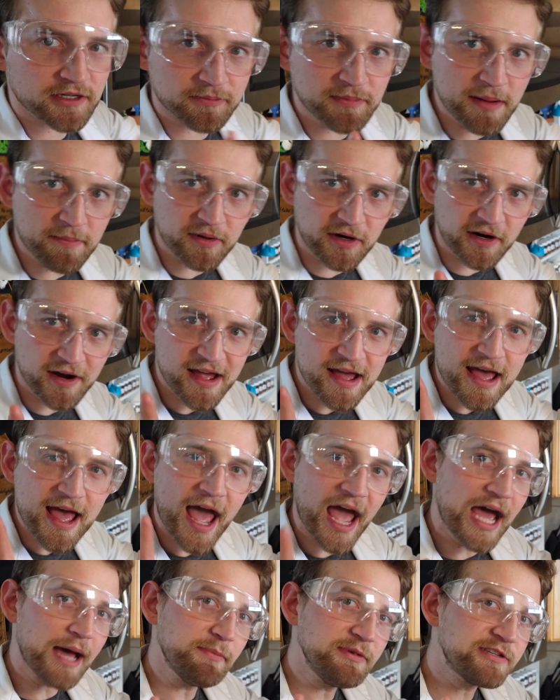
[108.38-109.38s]
remember,
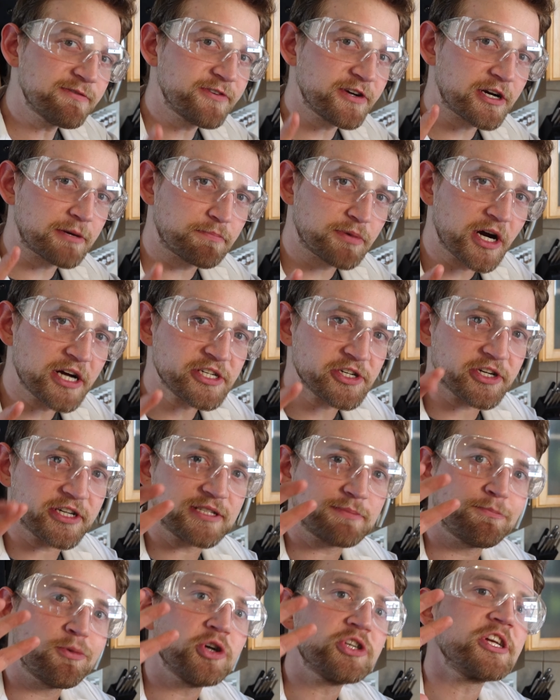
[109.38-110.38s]
atmospheric pressure
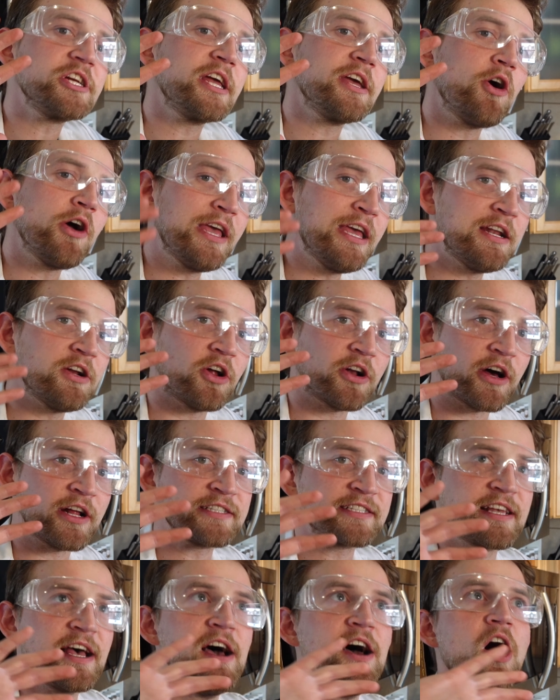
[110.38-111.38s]
is pushing in on
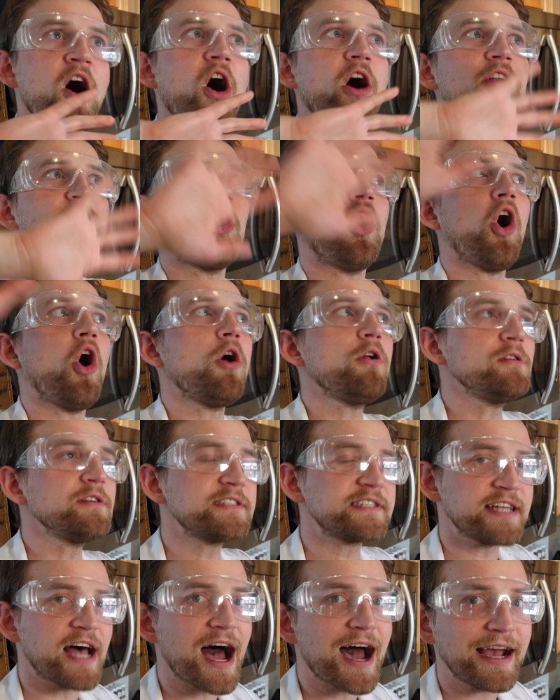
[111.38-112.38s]
us on all
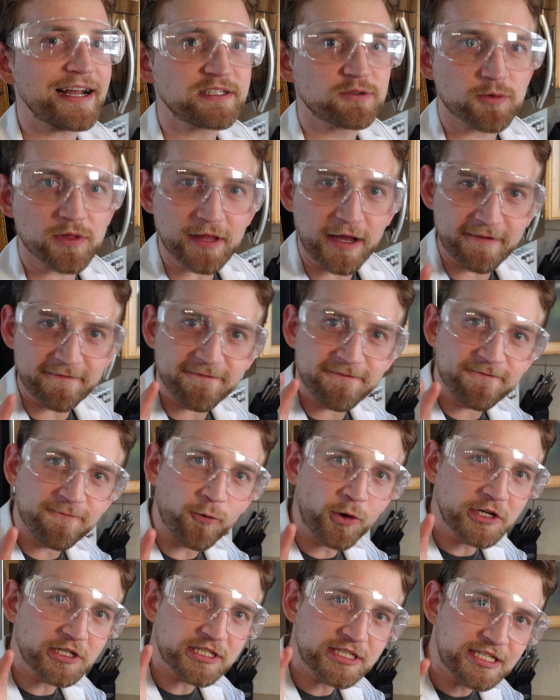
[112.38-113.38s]
sides with like
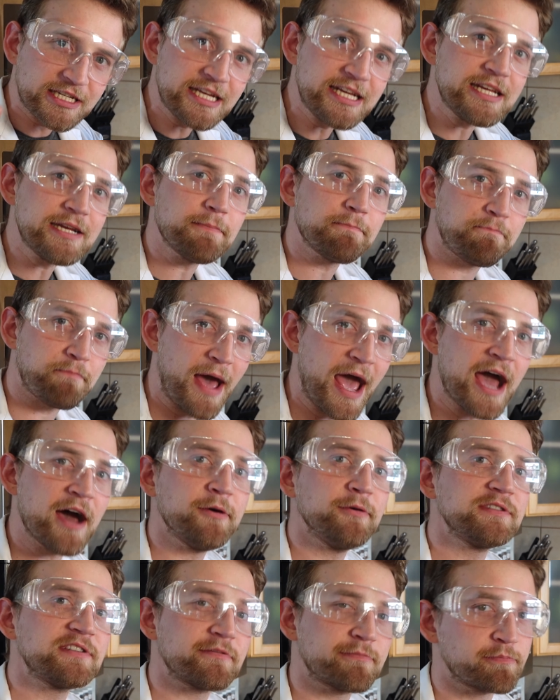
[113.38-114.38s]
14
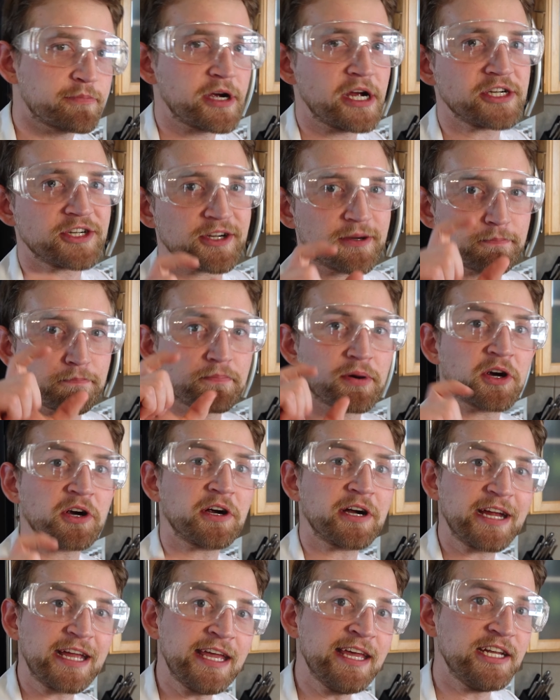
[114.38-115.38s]
pounds of pressure
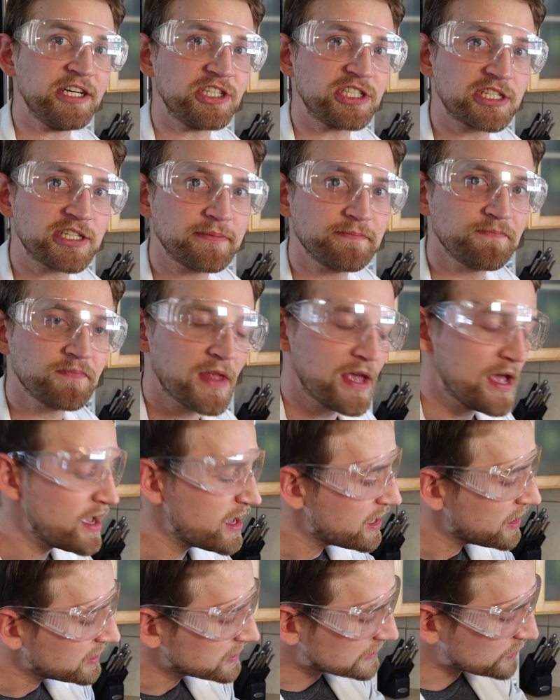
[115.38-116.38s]
per inch.
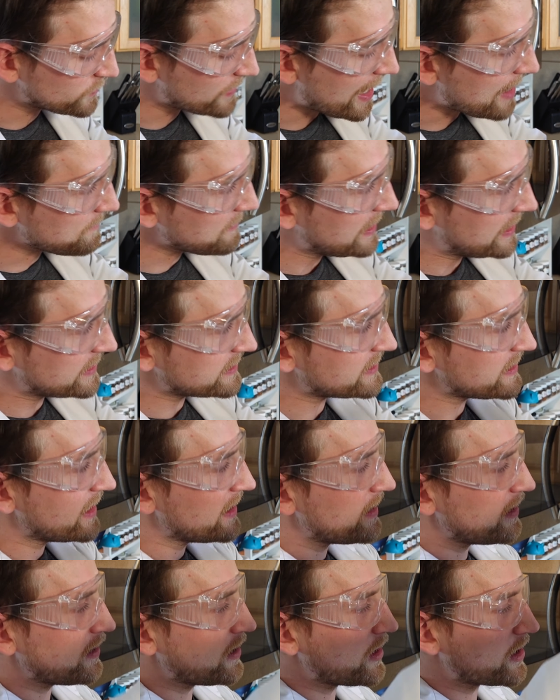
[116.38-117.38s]
So that means
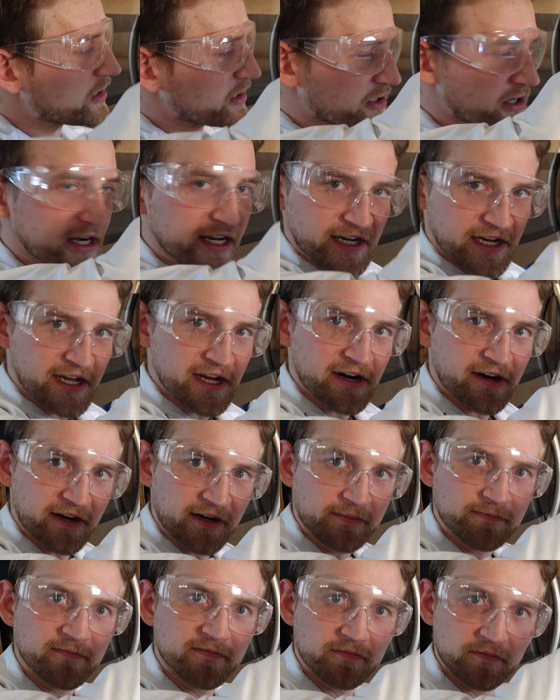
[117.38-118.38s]
right
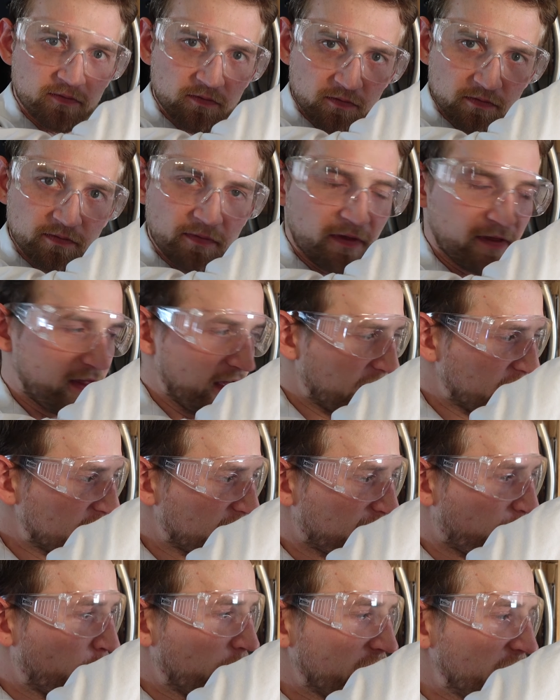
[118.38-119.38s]
here, there's
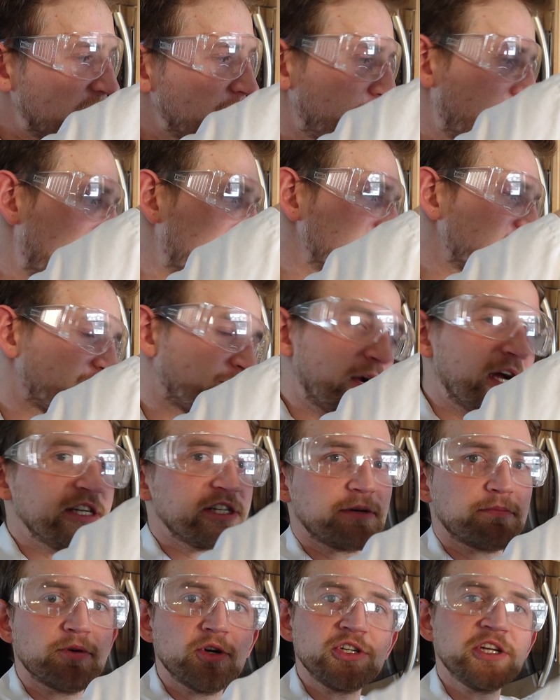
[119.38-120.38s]
14 pounds of
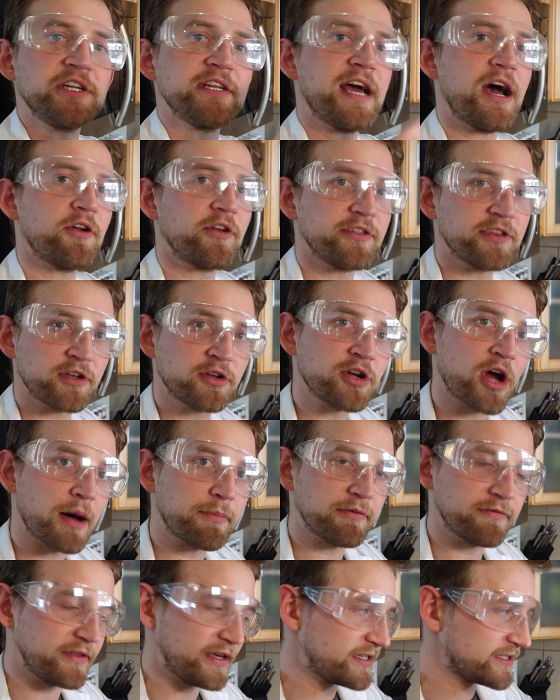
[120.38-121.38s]
pressure pushing down on the
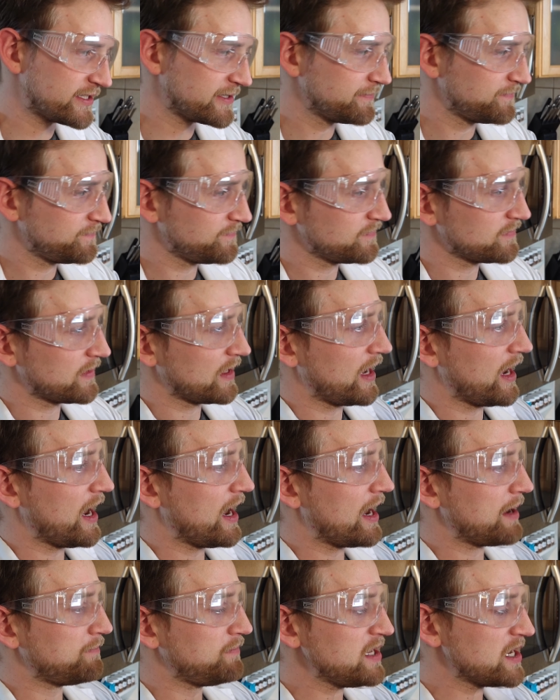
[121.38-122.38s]
top of this
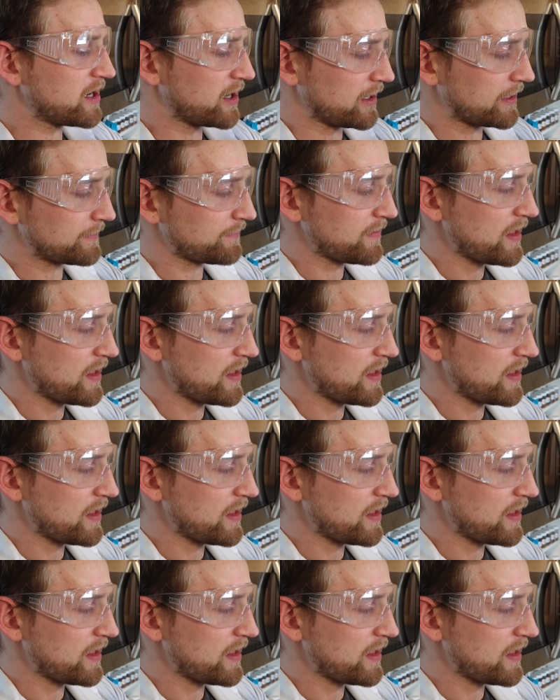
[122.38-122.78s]
uh, beaker.